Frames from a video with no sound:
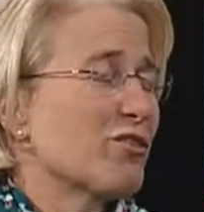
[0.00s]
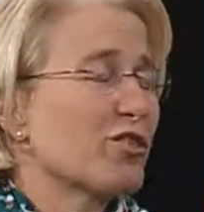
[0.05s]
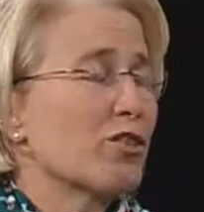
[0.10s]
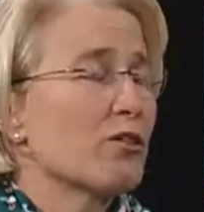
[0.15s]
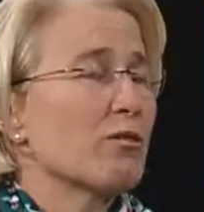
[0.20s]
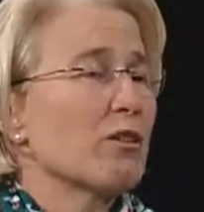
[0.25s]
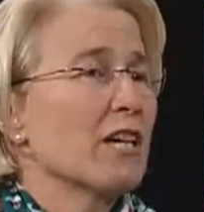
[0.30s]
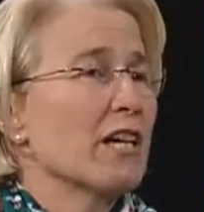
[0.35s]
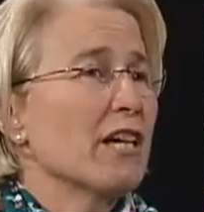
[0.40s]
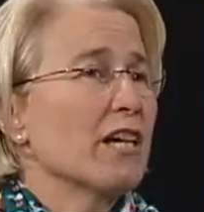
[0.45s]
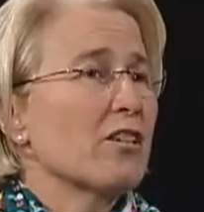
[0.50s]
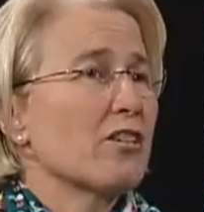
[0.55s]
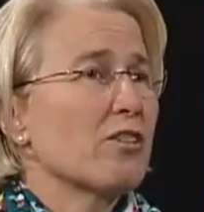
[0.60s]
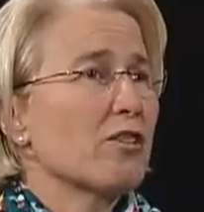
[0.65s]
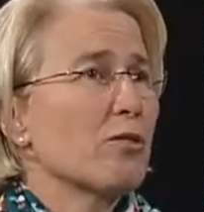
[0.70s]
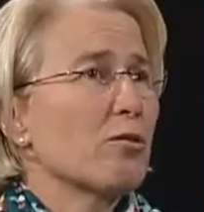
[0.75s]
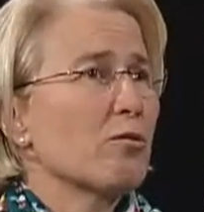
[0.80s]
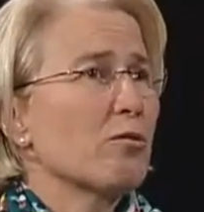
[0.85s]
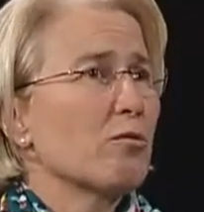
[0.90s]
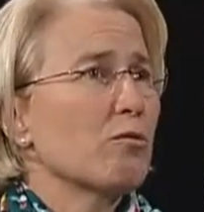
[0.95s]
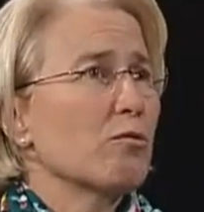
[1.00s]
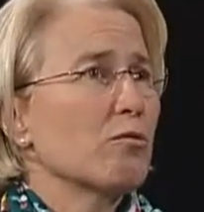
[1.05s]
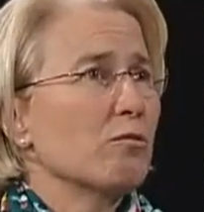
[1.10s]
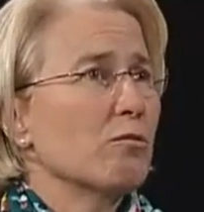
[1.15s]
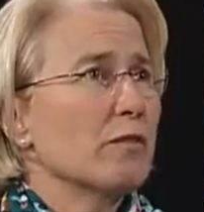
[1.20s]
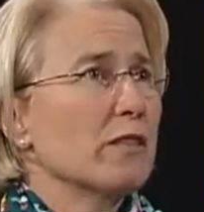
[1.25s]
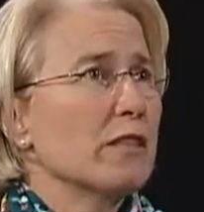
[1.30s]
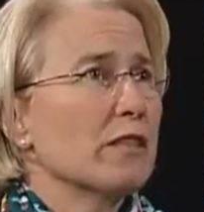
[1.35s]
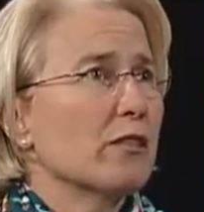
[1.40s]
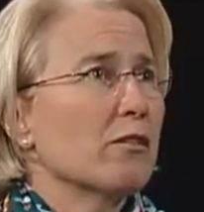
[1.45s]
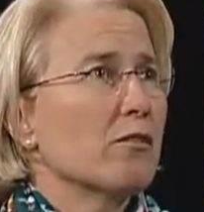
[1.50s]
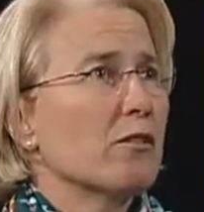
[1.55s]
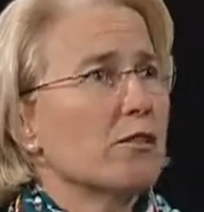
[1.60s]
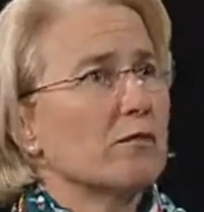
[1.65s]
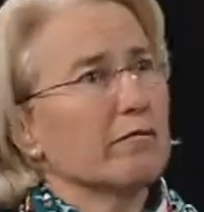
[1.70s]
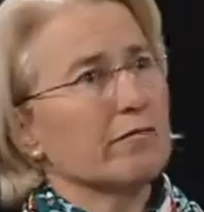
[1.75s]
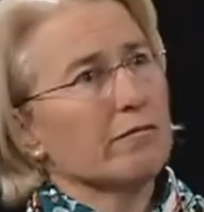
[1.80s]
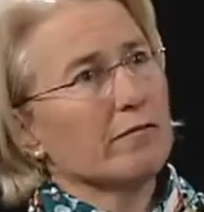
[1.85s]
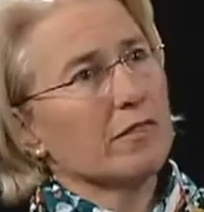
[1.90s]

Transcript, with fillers: So, so you know,